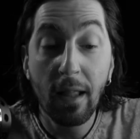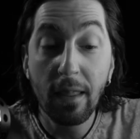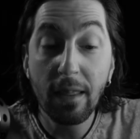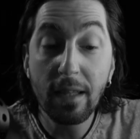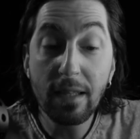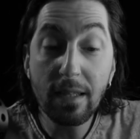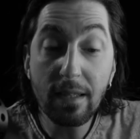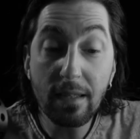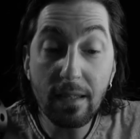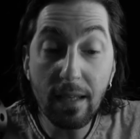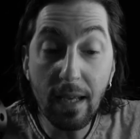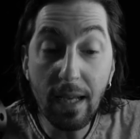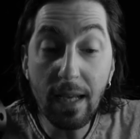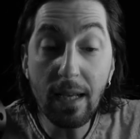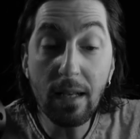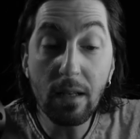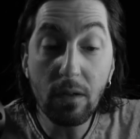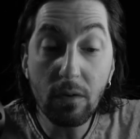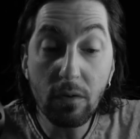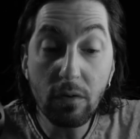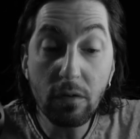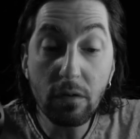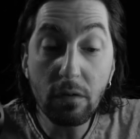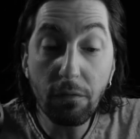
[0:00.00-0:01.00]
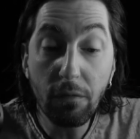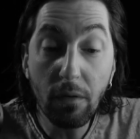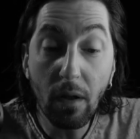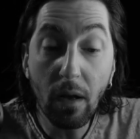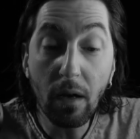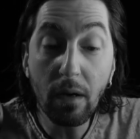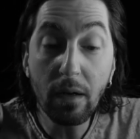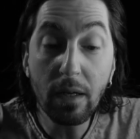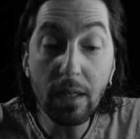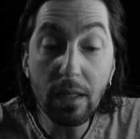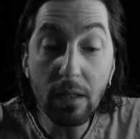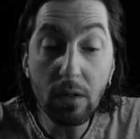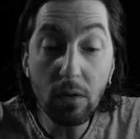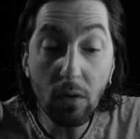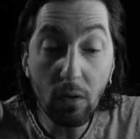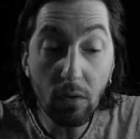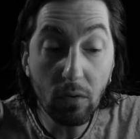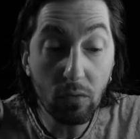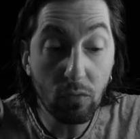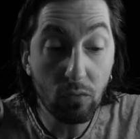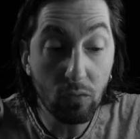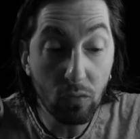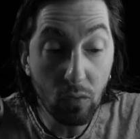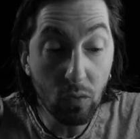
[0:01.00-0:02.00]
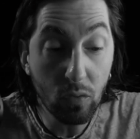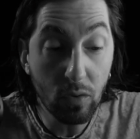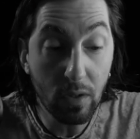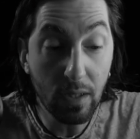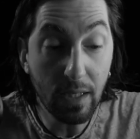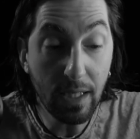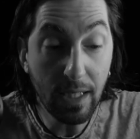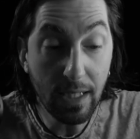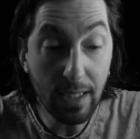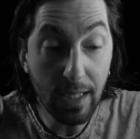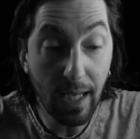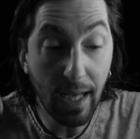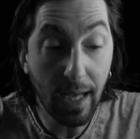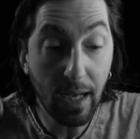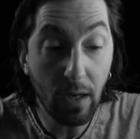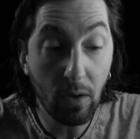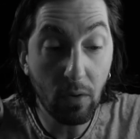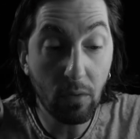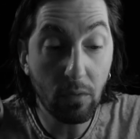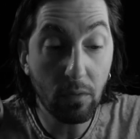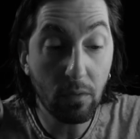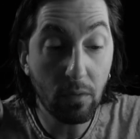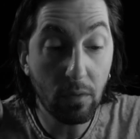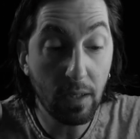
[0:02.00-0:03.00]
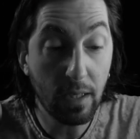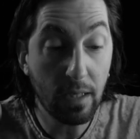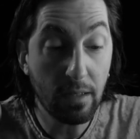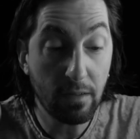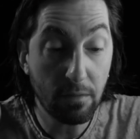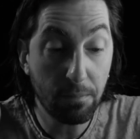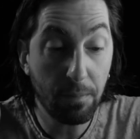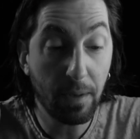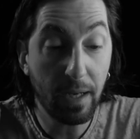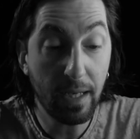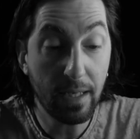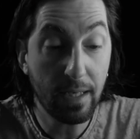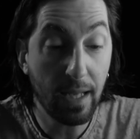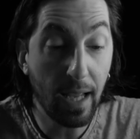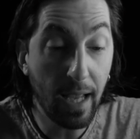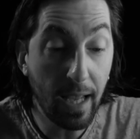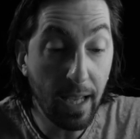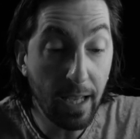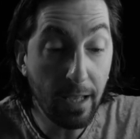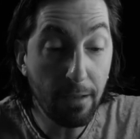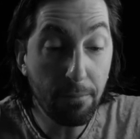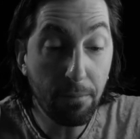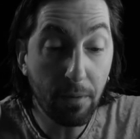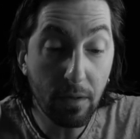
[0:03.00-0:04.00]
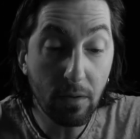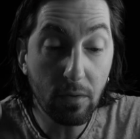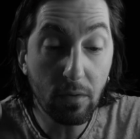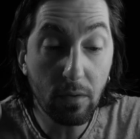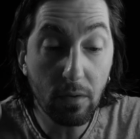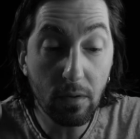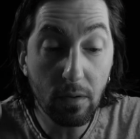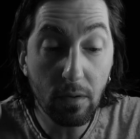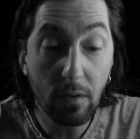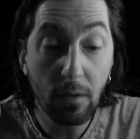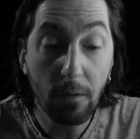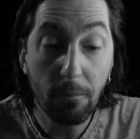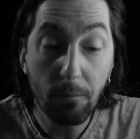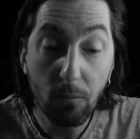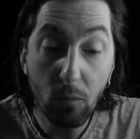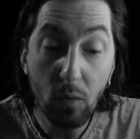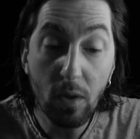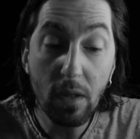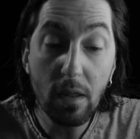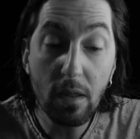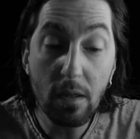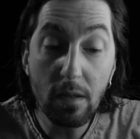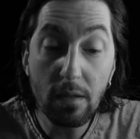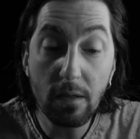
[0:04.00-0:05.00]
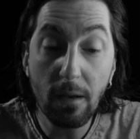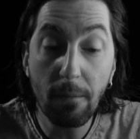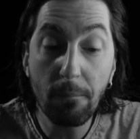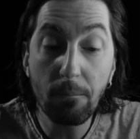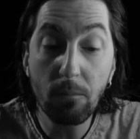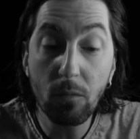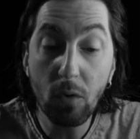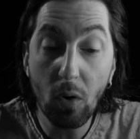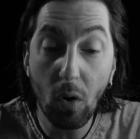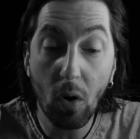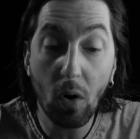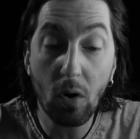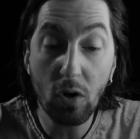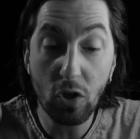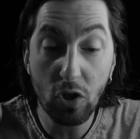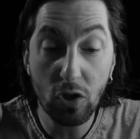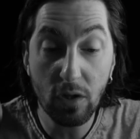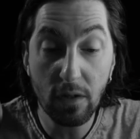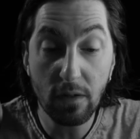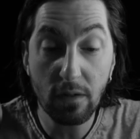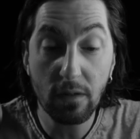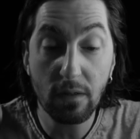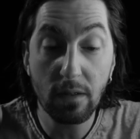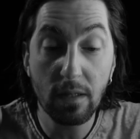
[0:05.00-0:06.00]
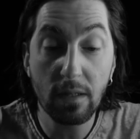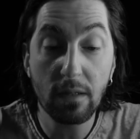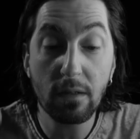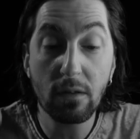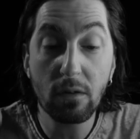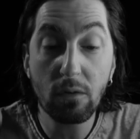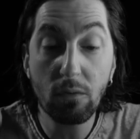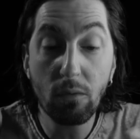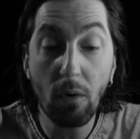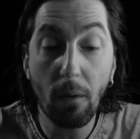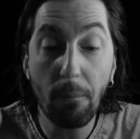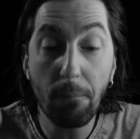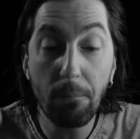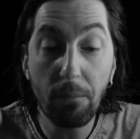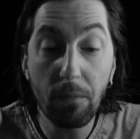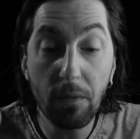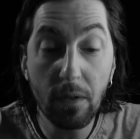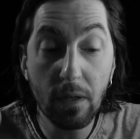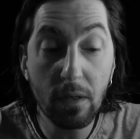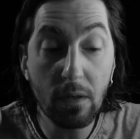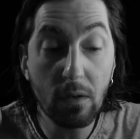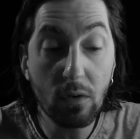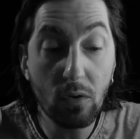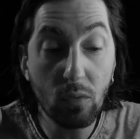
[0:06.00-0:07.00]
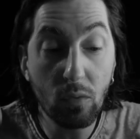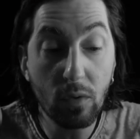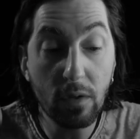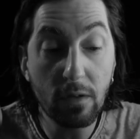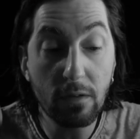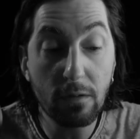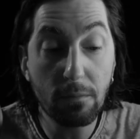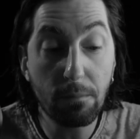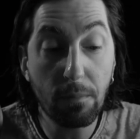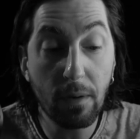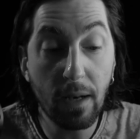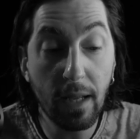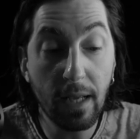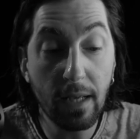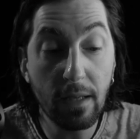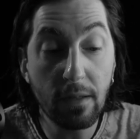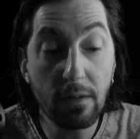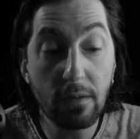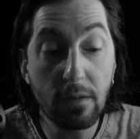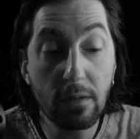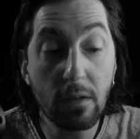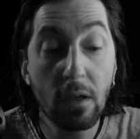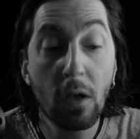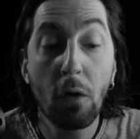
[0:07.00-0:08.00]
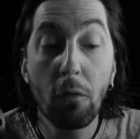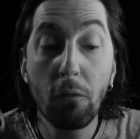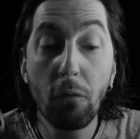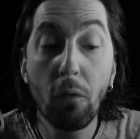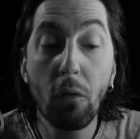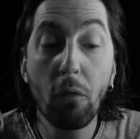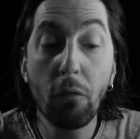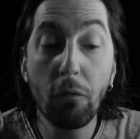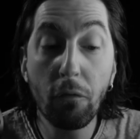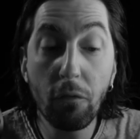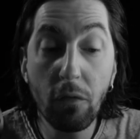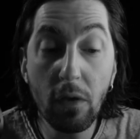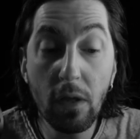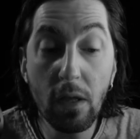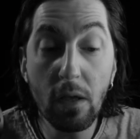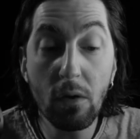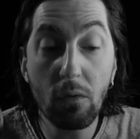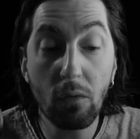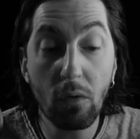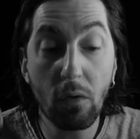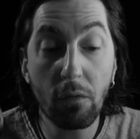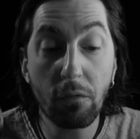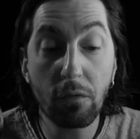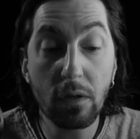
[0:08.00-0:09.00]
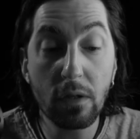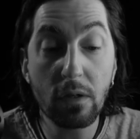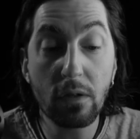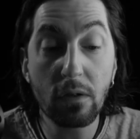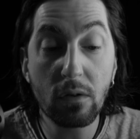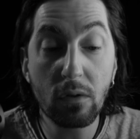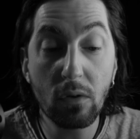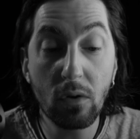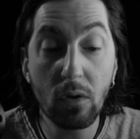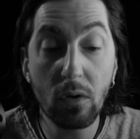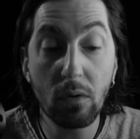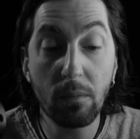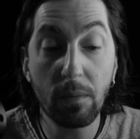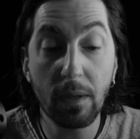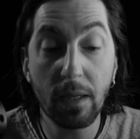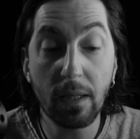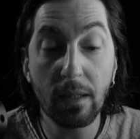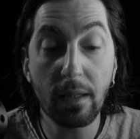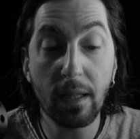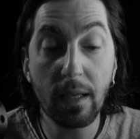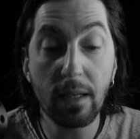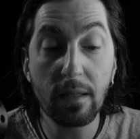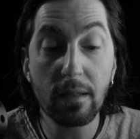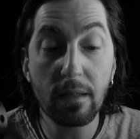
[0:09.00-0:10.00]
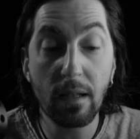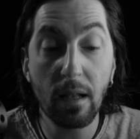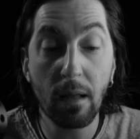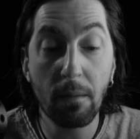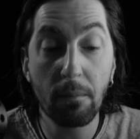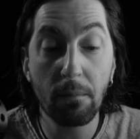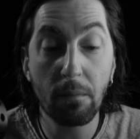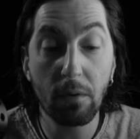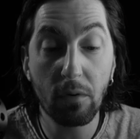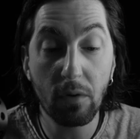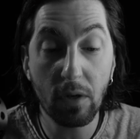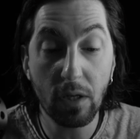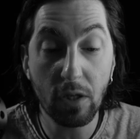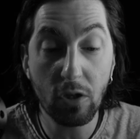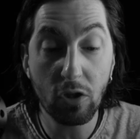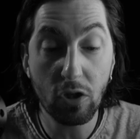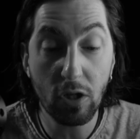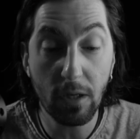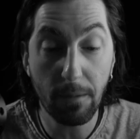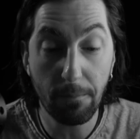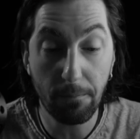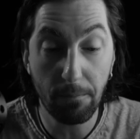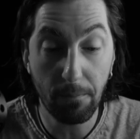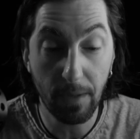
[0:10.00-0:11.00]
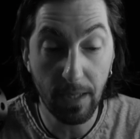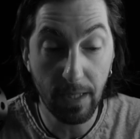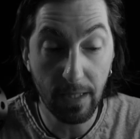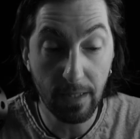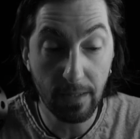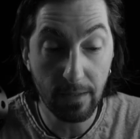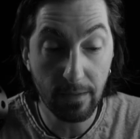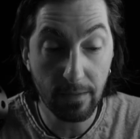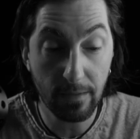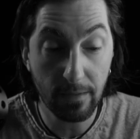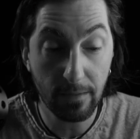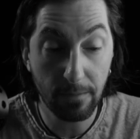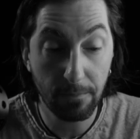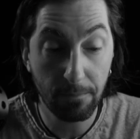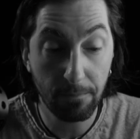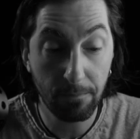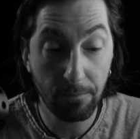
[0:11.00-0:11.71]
the sailors flung it not rudely down, as by day, but with some cautiousness dropped it to its place for fear of disturbing their slumbering shipmates.